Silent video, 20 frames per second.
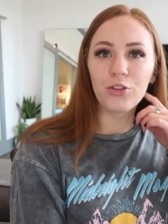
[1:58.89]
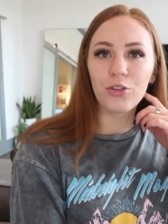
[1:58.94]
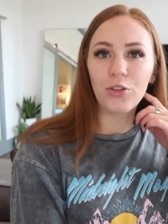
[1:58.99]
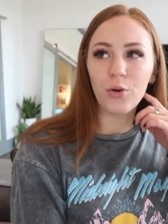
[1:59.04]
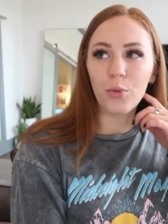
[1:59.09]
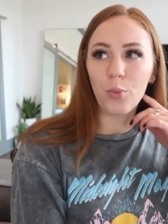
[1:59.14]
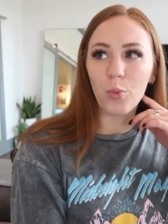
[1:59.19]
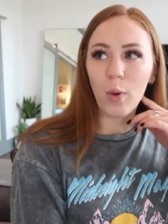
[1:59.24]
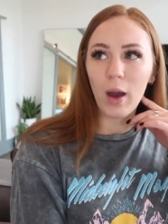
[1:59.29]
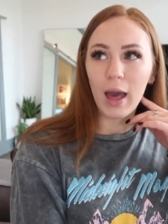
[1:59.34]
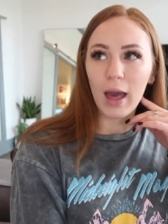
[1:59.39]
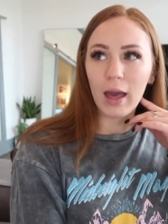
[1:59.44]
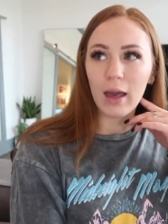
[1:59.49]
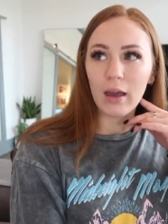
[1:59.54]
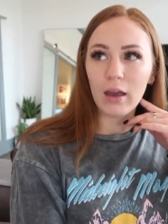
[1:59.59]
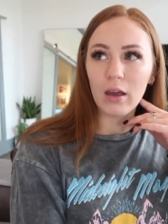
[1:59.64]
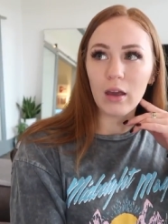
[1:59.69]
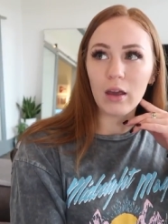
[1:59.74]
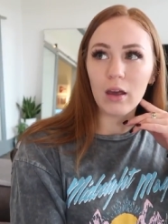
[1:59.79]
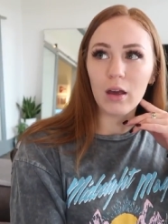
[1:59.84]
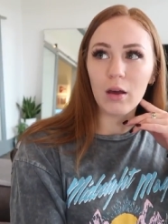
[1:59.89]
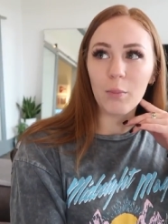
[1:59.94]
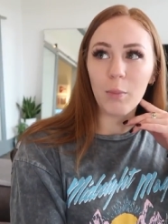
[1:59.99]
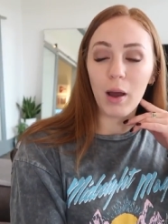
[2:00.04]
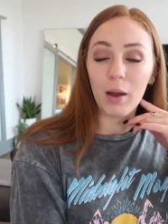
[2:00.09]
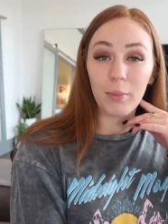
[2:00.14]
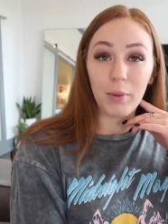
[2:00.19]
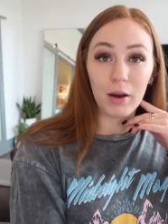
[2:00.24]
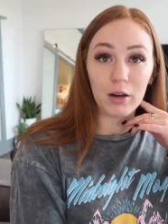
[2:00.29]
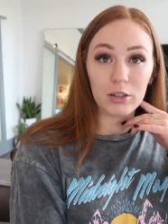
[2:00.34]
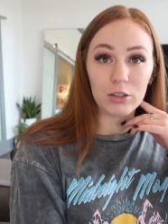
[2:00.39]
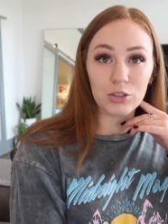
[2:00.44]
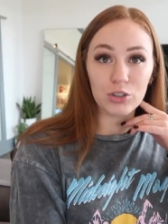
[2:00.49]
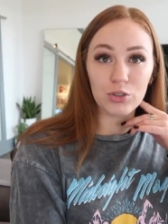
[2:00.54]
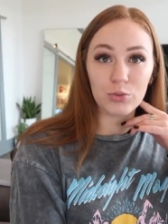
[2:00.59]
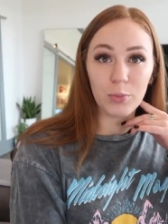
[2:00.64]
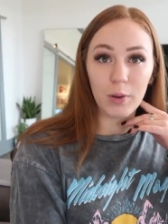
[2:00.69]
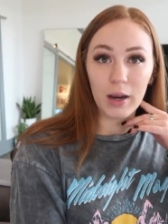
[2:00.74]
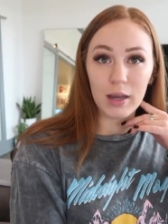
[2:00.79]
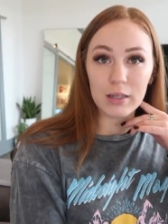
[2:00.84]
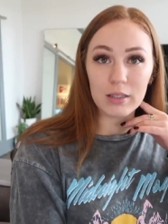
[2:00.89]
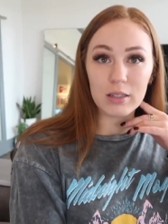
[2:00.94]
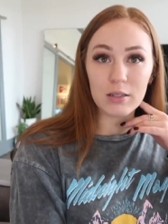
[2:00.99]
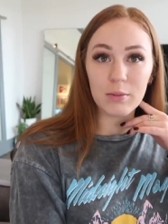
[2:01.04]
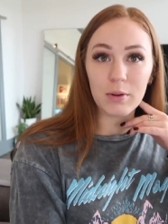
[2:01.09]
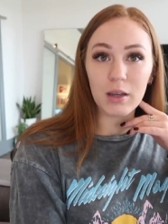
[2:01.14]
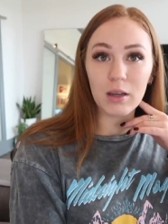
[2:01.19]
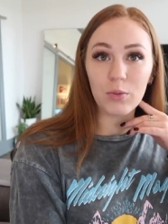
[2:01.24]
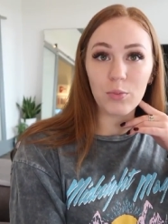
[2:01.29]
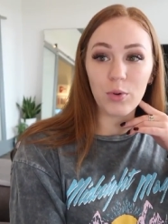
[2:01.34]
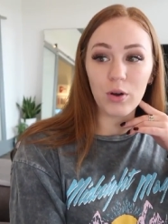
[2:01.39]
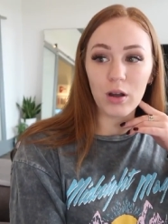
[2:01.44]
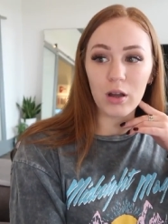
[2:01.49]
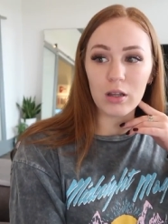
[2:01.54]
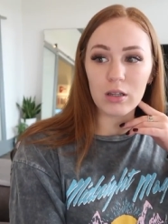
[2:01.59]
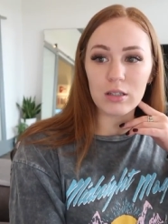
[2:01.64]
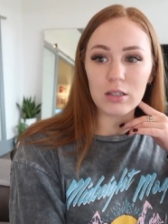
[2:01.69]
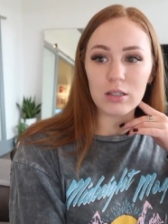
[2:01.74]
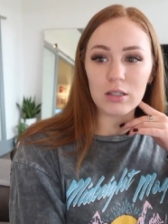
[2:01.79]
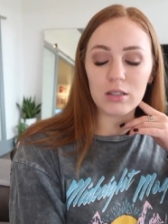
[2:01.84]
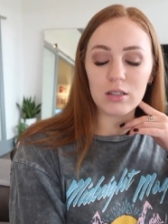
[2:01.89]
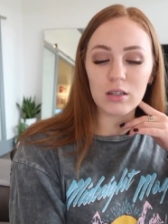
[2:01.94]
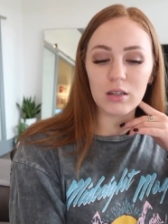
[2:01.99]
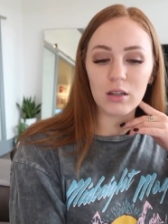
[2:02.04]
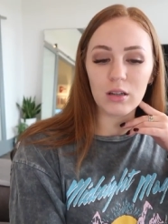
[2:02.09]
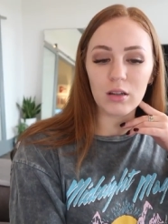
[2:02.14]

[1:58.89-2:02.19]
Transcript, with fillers: the way my parents raised me was,